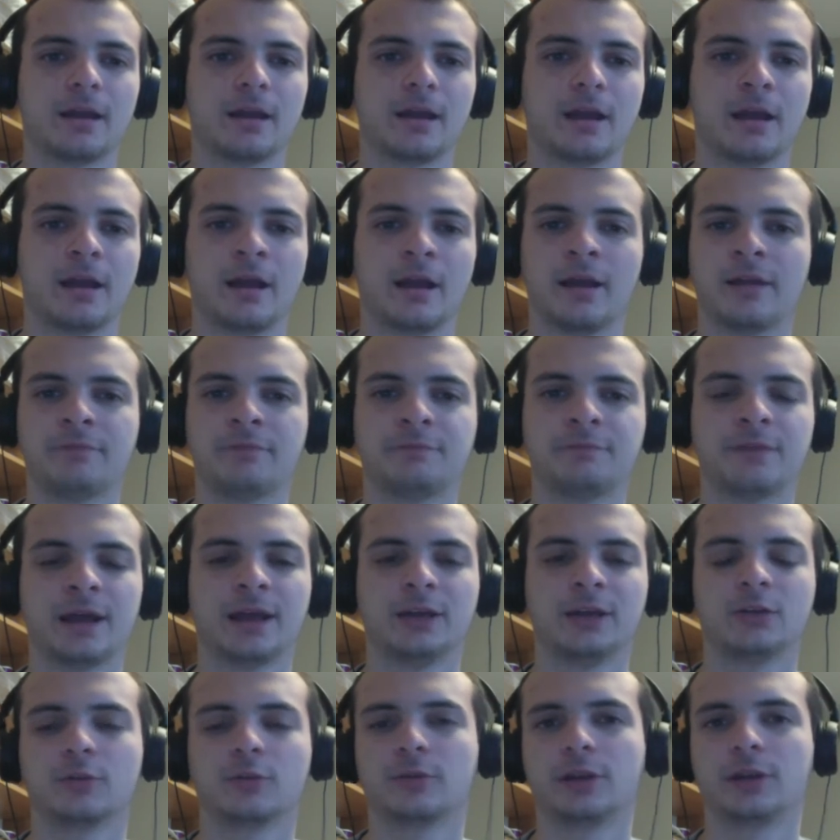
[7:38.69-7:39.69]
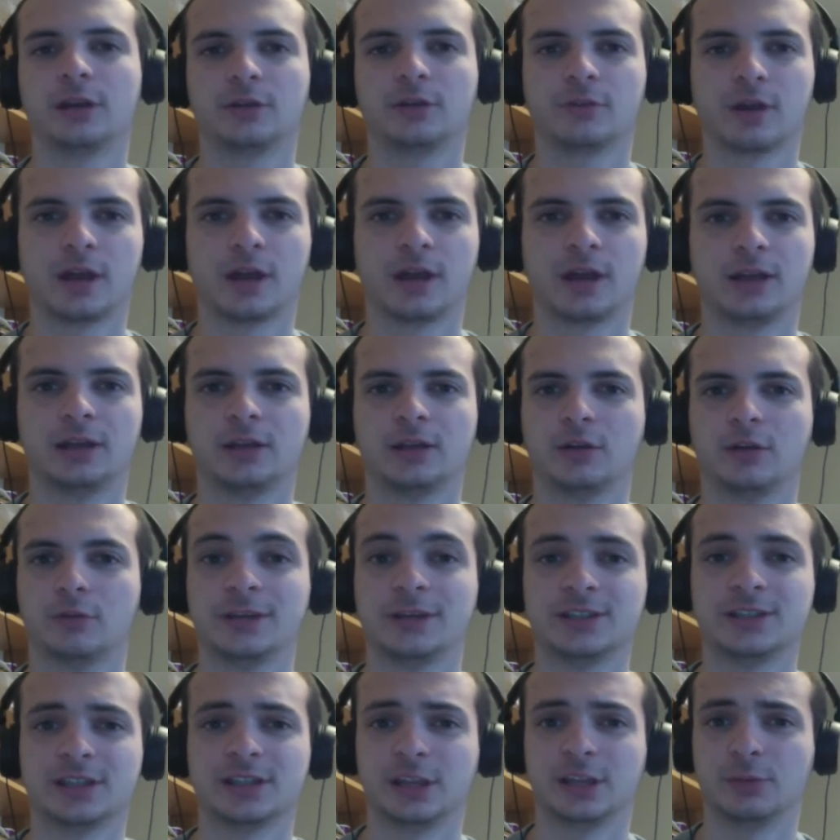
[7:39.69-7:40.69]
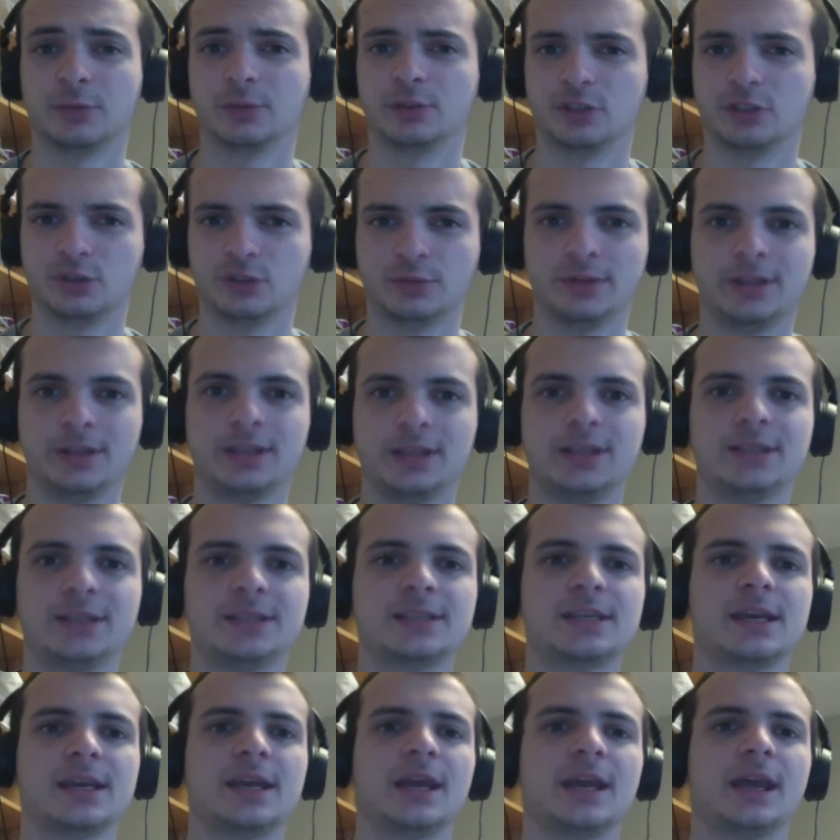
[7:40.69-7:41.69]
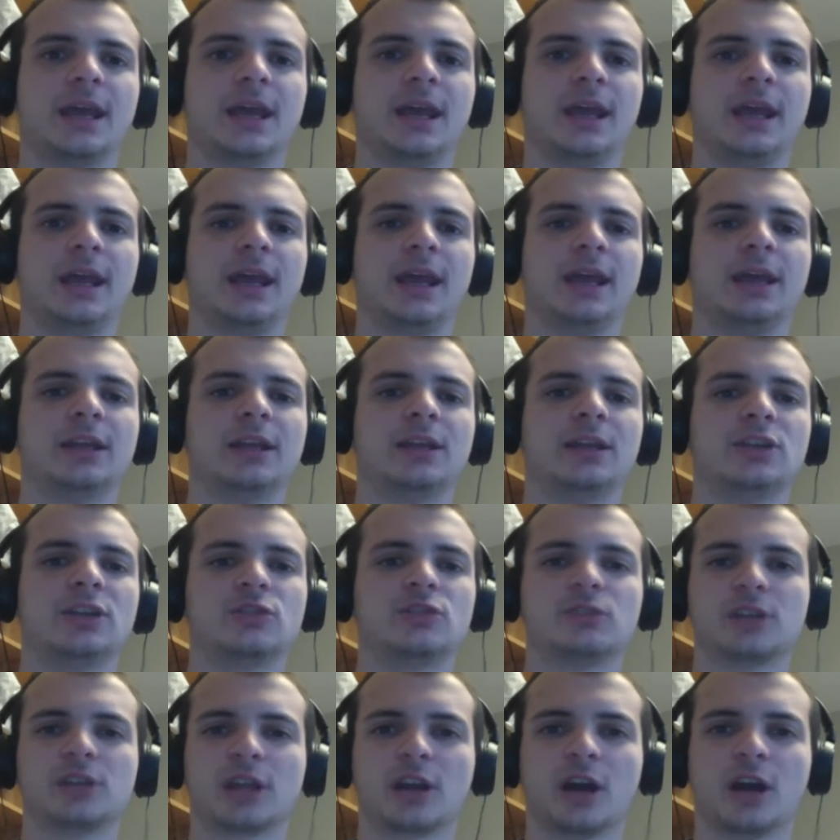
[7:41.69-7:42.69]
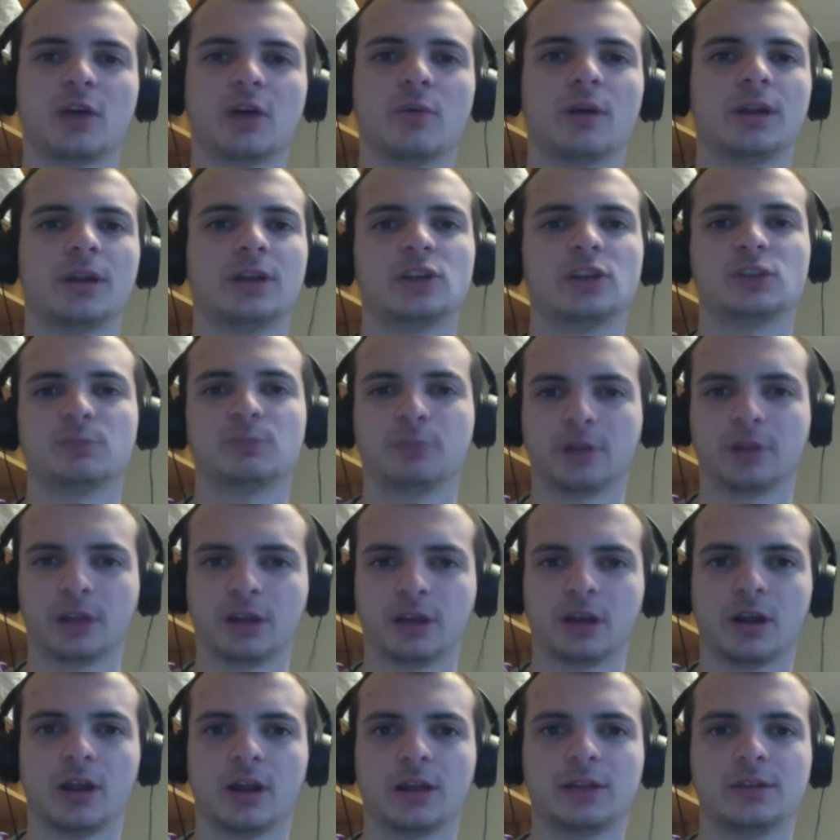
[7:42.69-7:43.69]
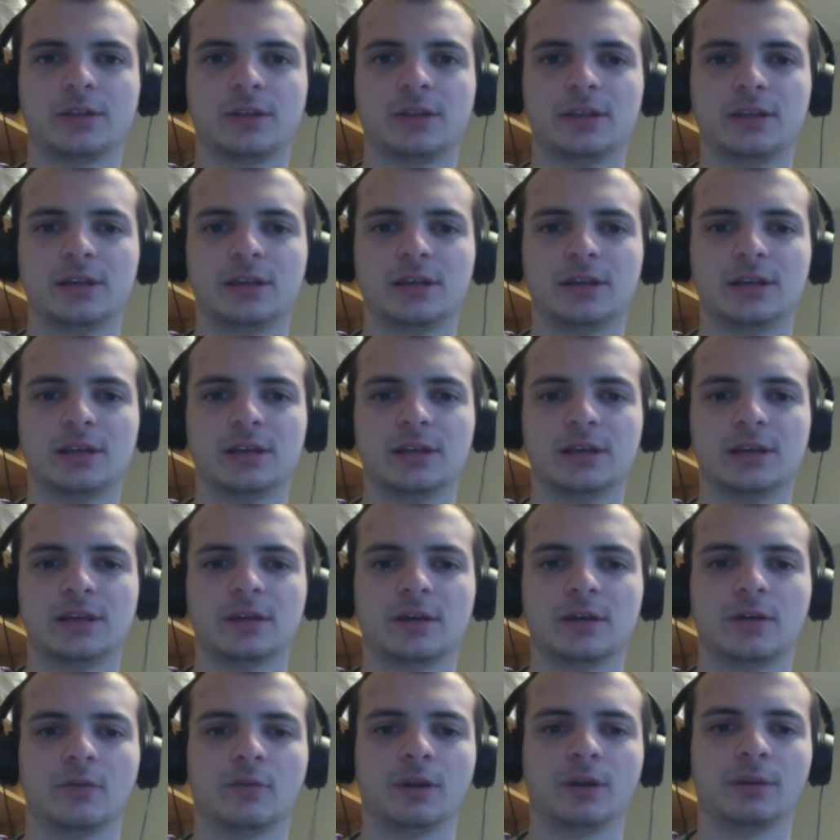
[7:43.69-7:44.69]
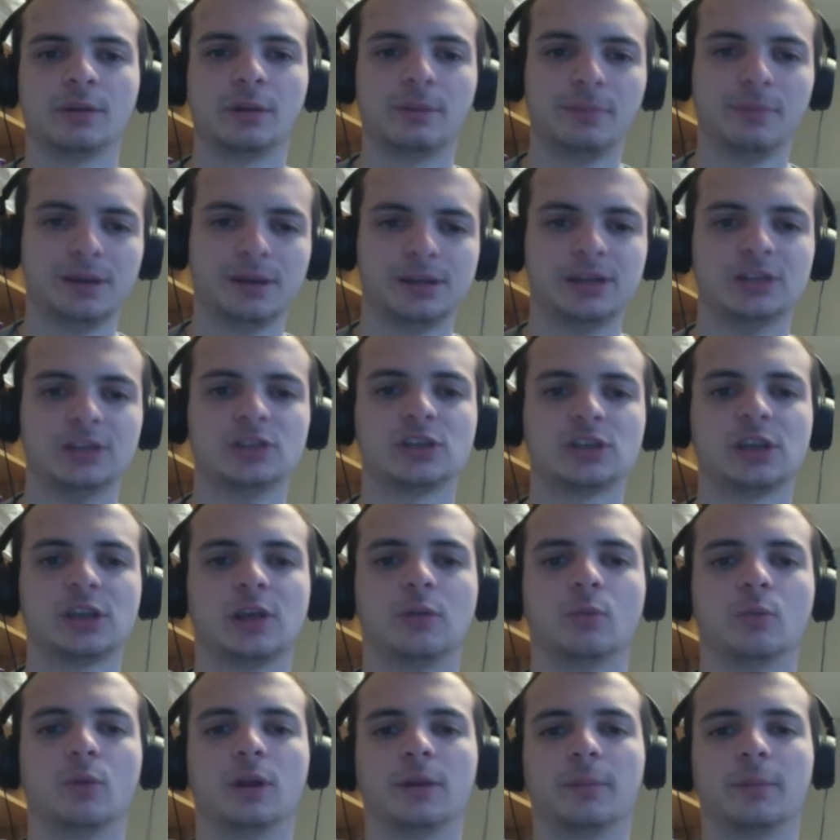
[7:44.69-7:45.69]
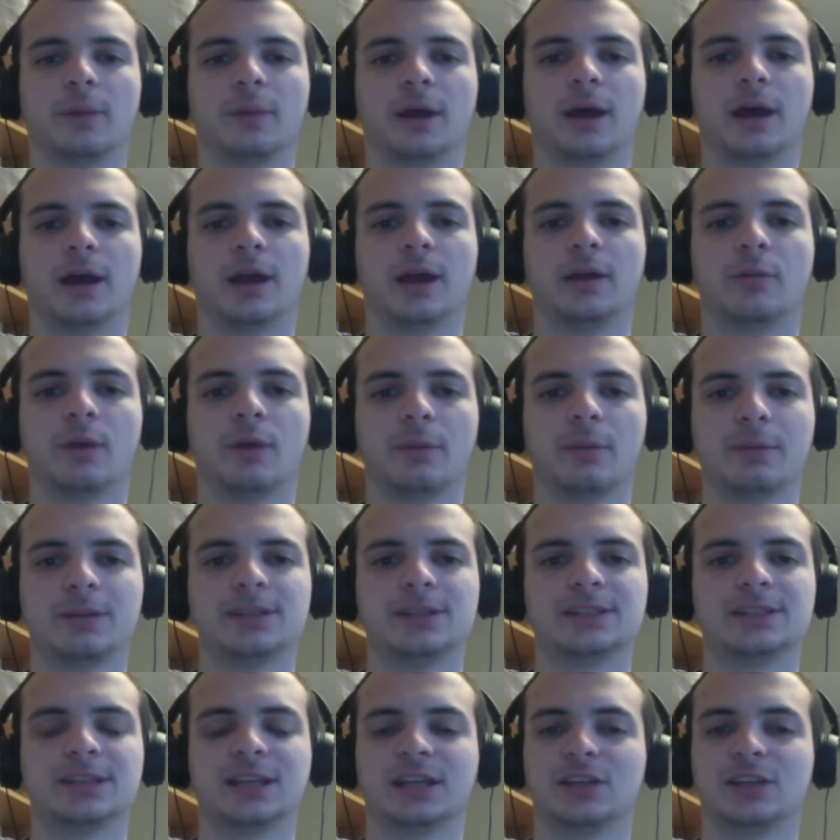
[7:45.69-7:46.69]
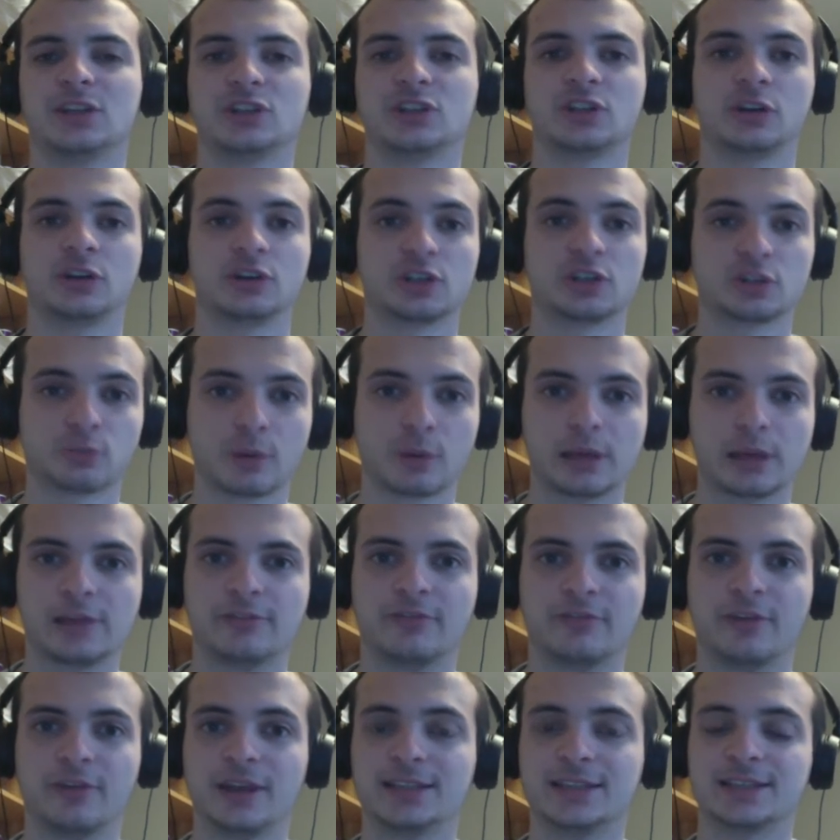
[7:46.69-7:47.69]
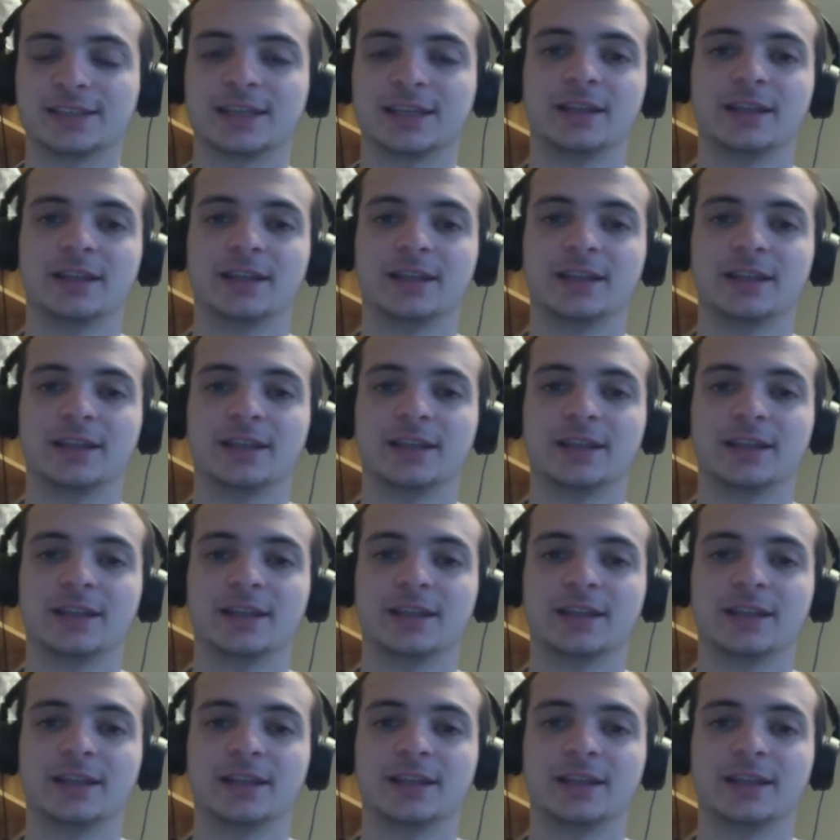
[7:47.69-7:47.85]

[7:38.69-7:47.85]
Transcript: I've had an Arena run recently with 2 of these, and as soon as I got one, I just put it on one of my minions and one of my weapons, and it just started swinging face.